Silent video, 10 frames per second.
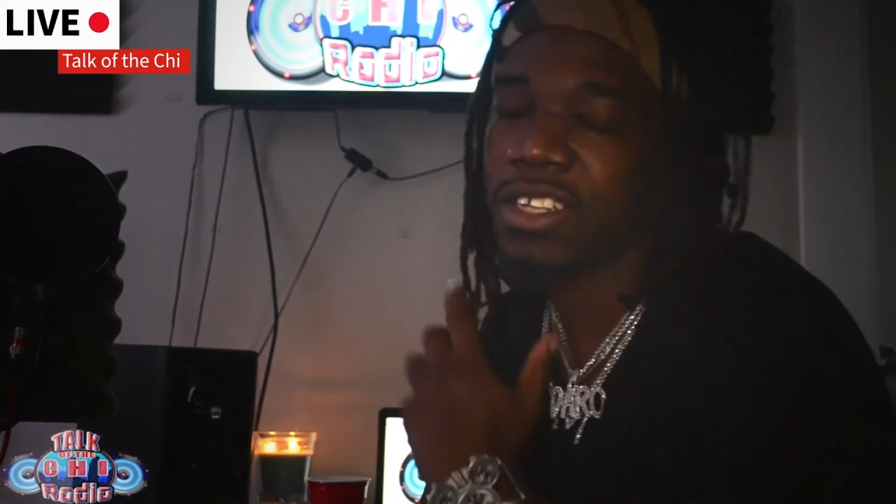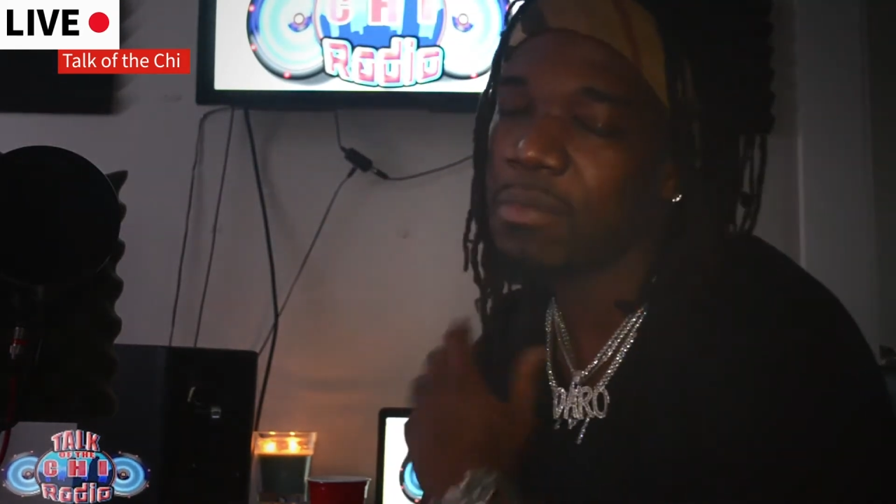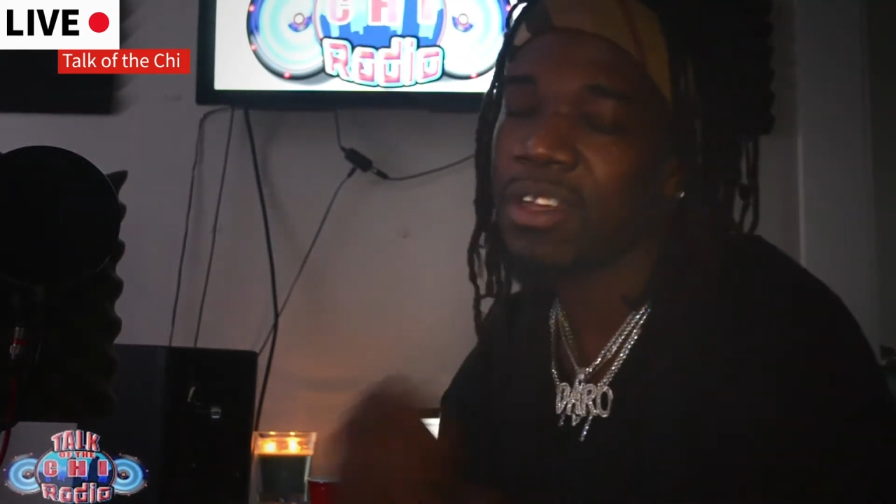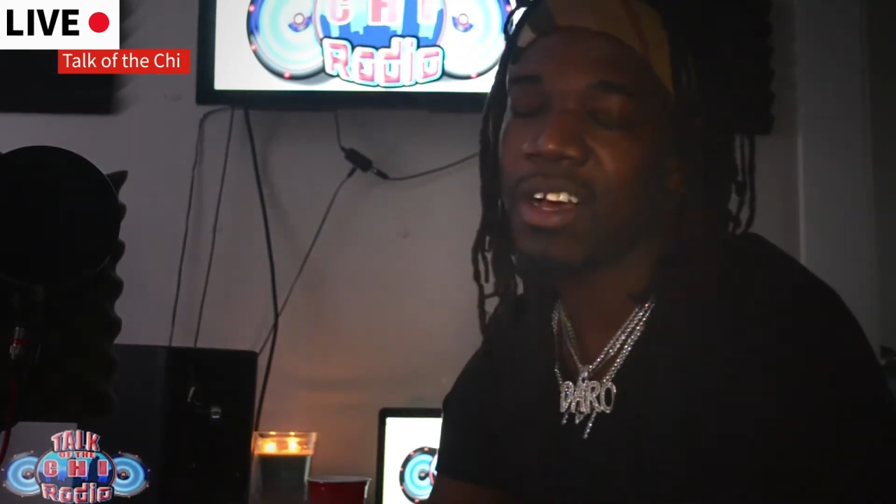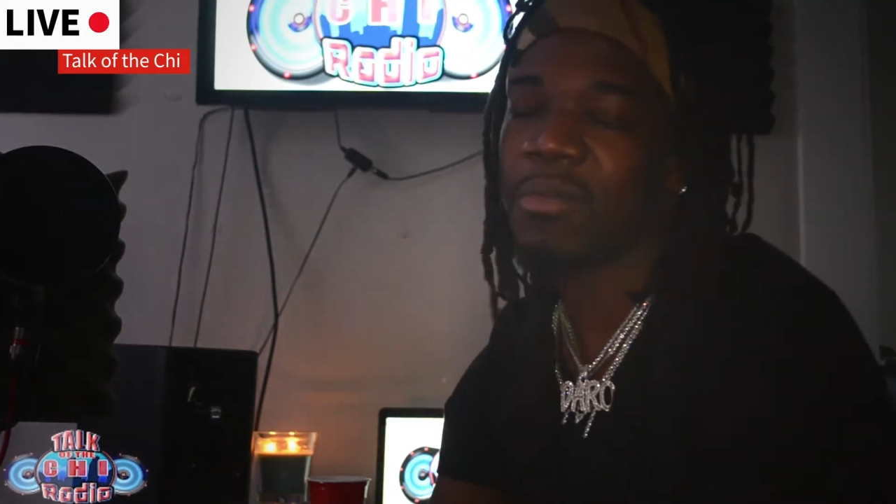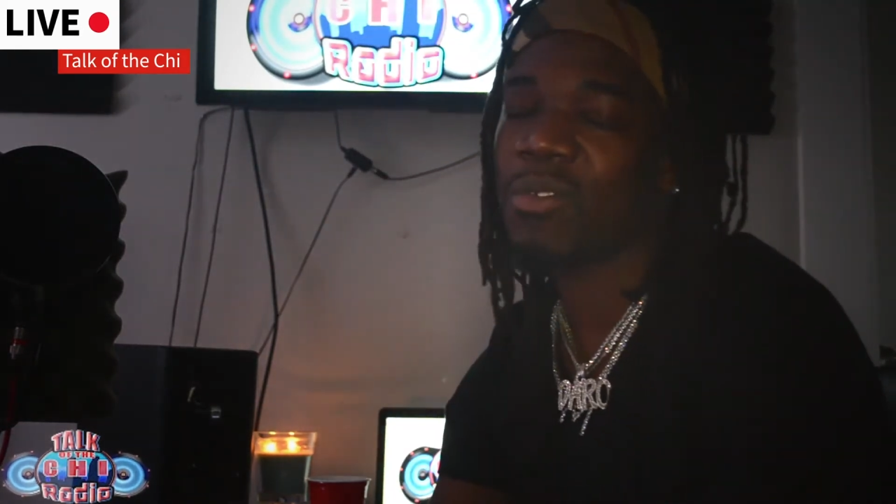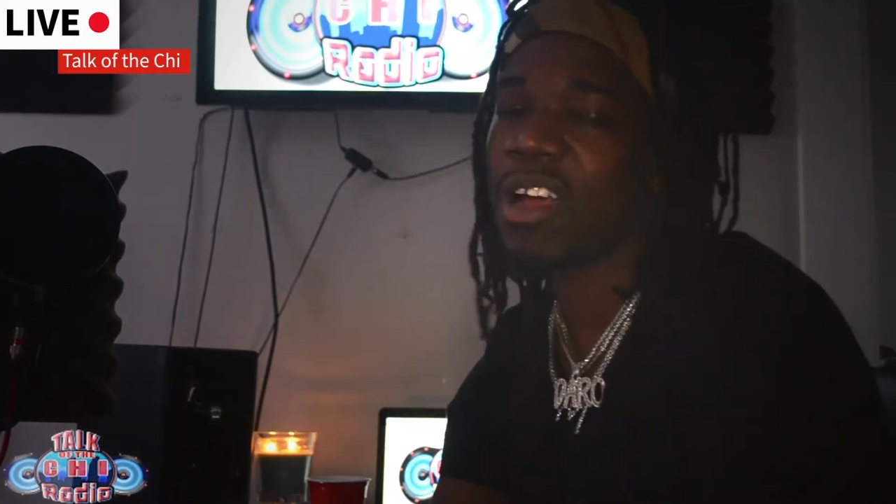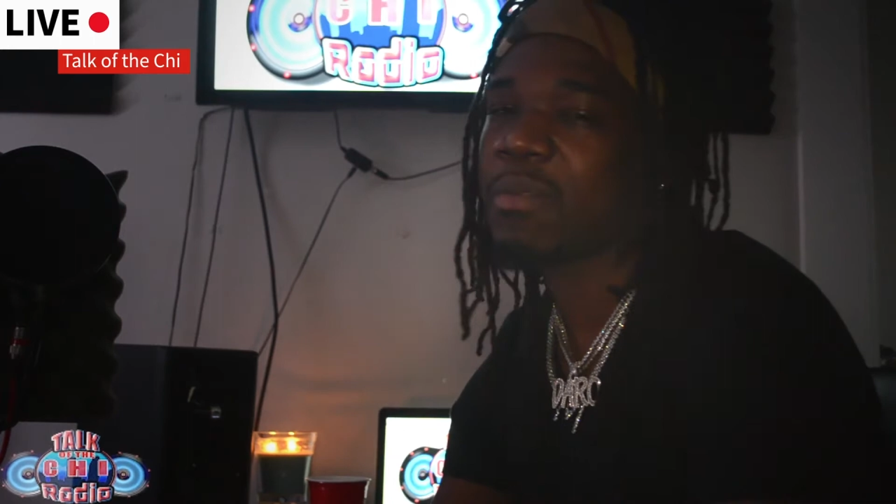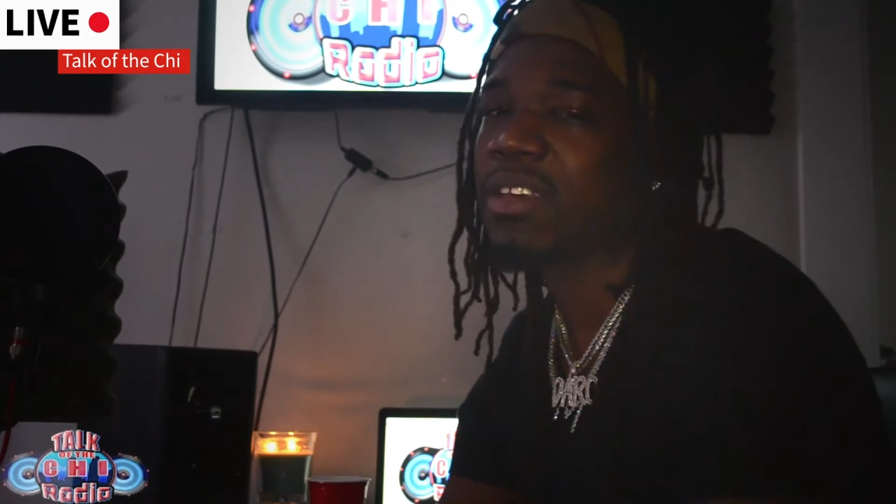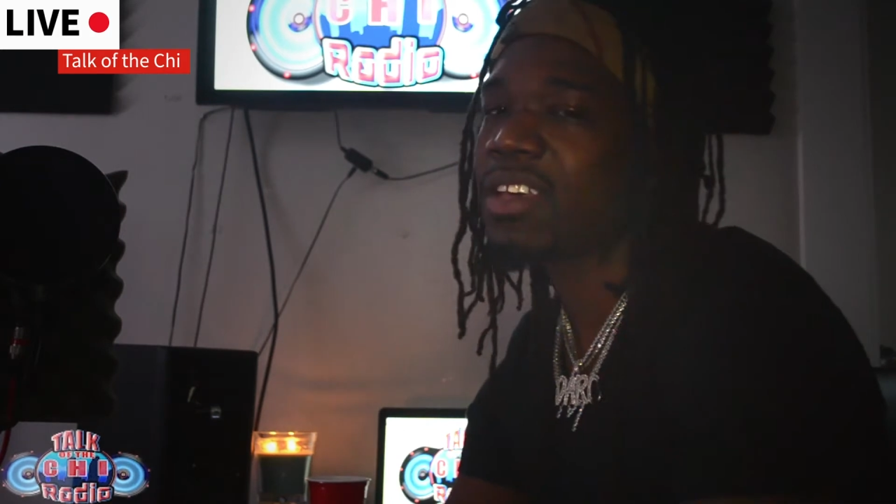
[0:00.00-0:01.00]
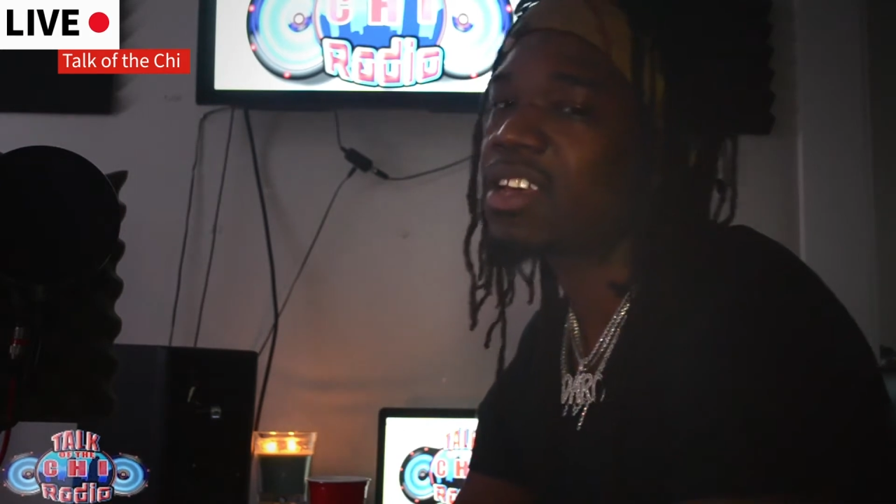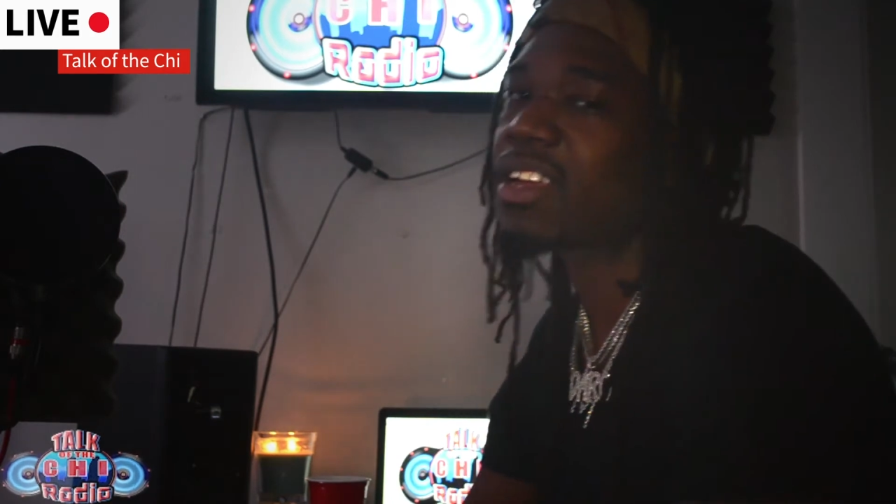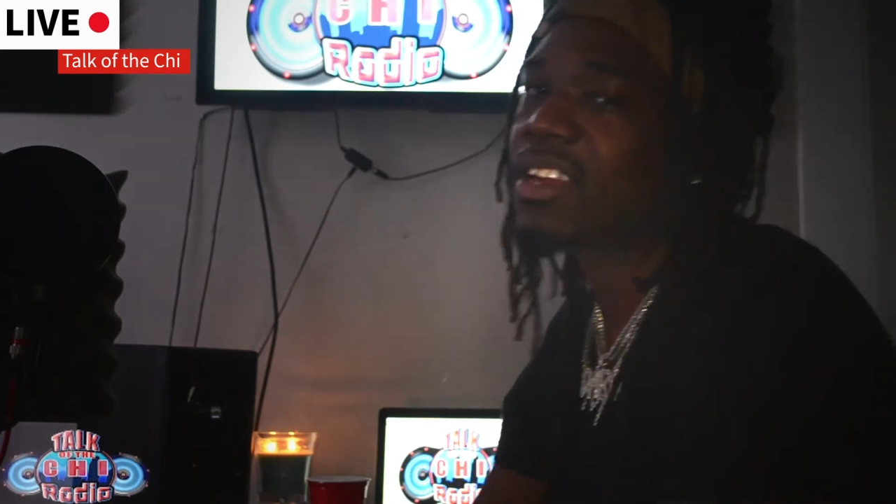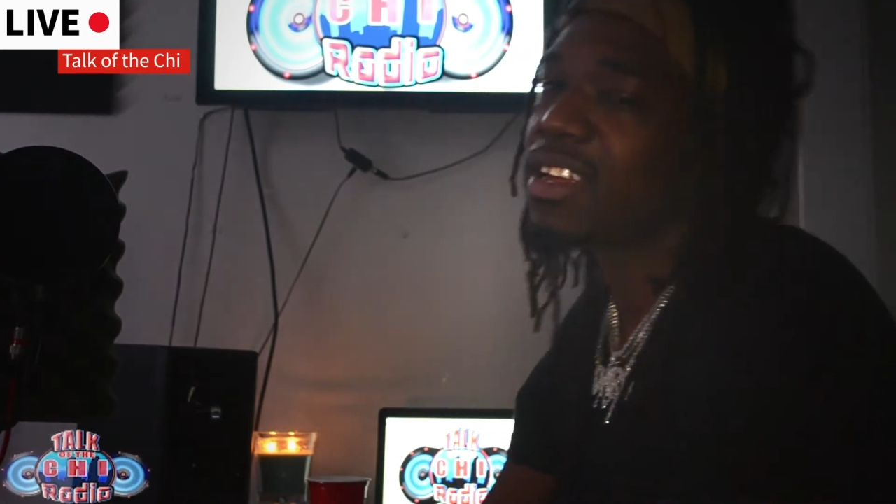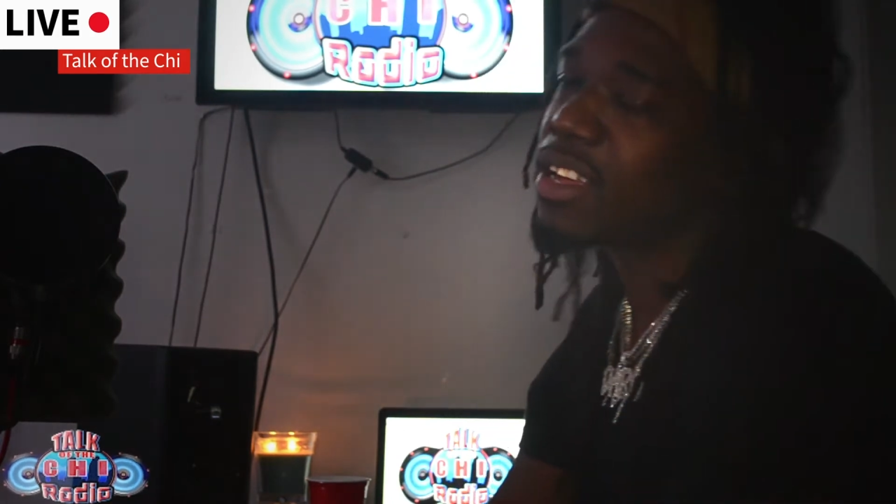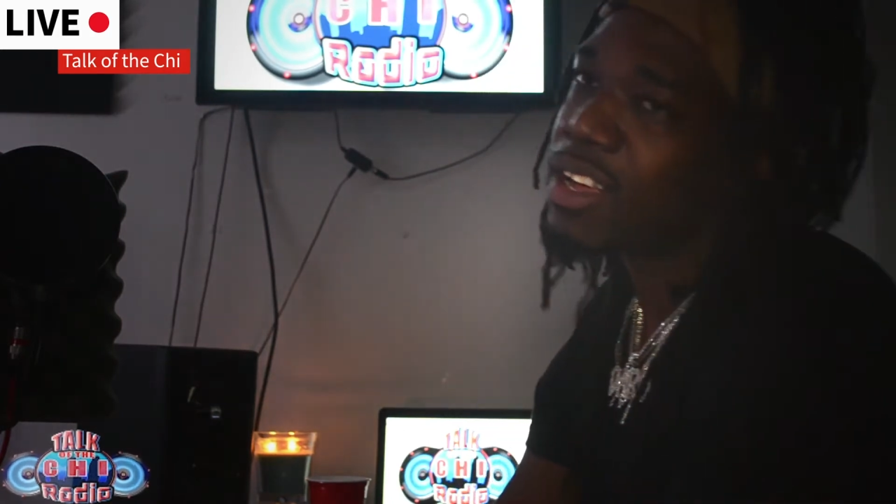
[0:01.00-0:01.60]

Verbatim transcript: Let me come grab your ear then.